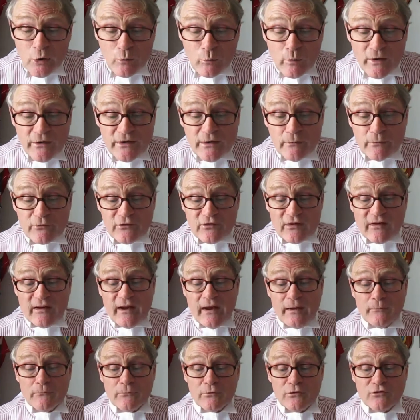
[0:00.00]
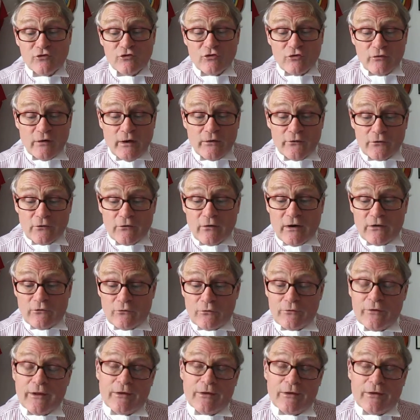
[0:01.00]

when he was a Cambridge undergraduate.